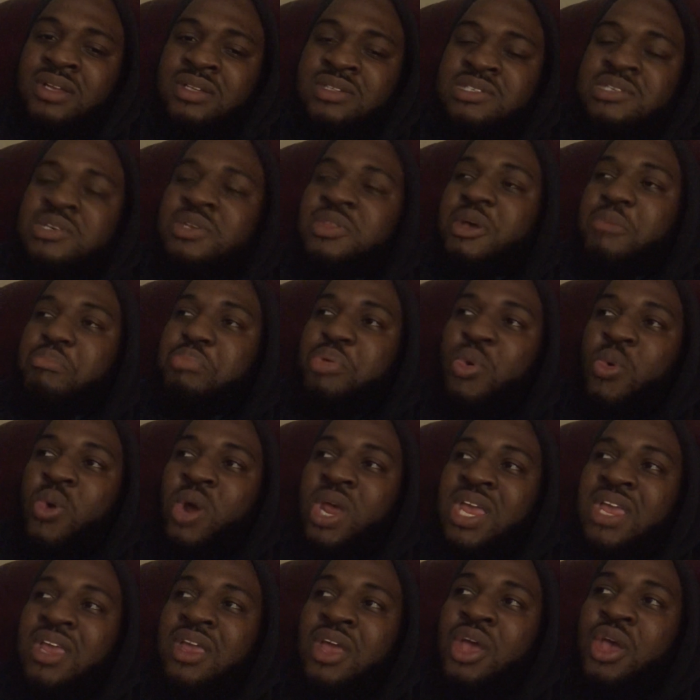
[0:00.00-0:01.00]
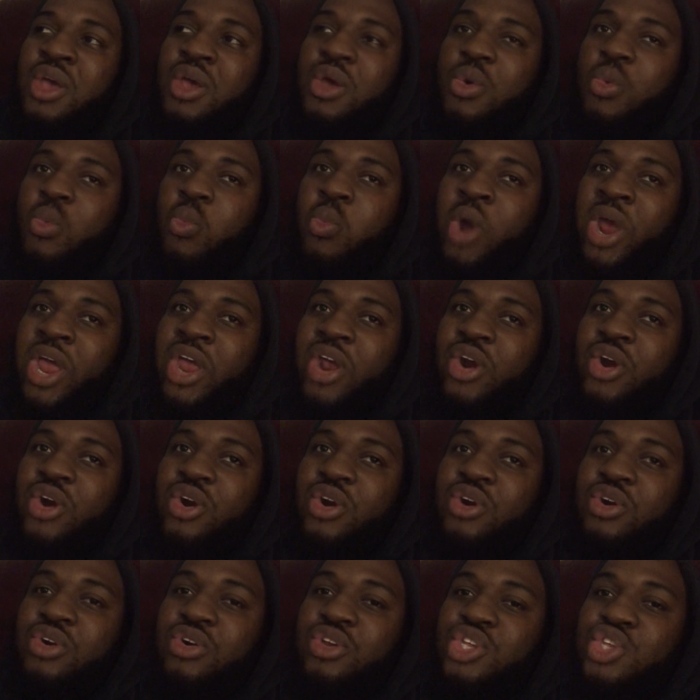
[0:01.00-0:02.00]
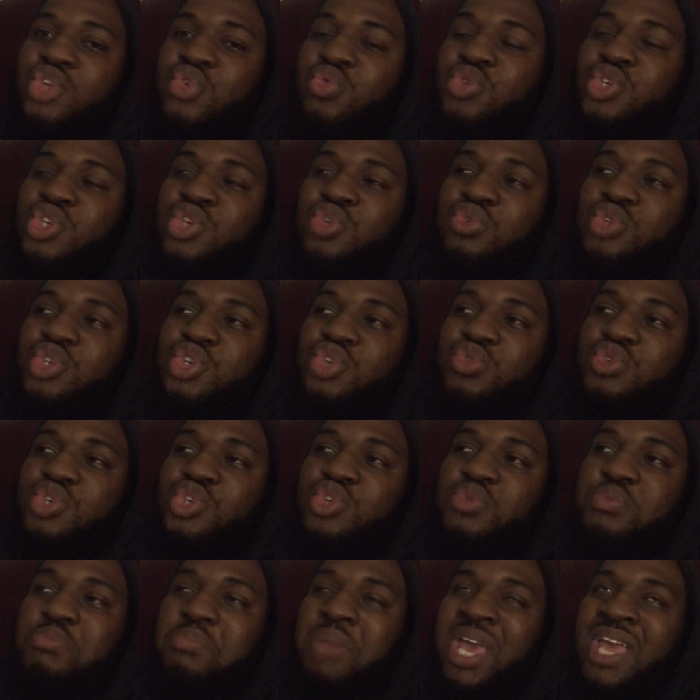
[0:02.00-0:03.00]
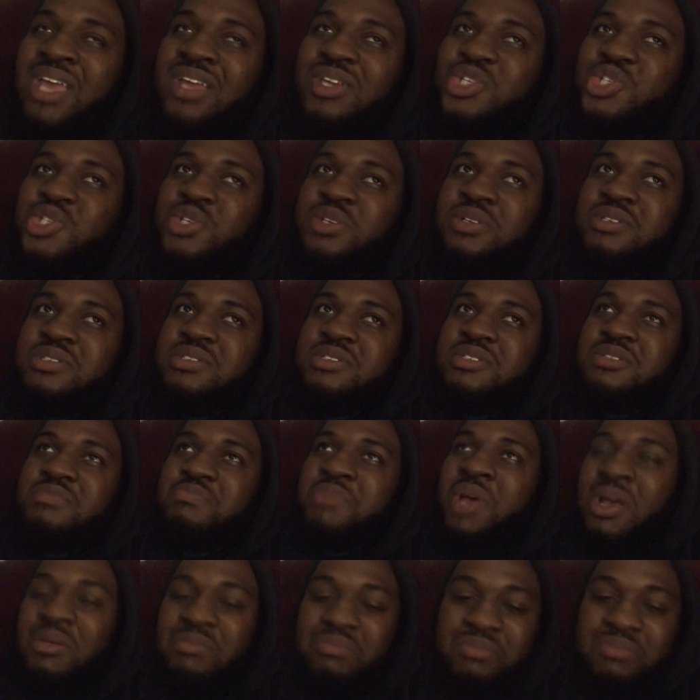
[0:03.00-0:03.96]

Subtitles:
to the point where you may just,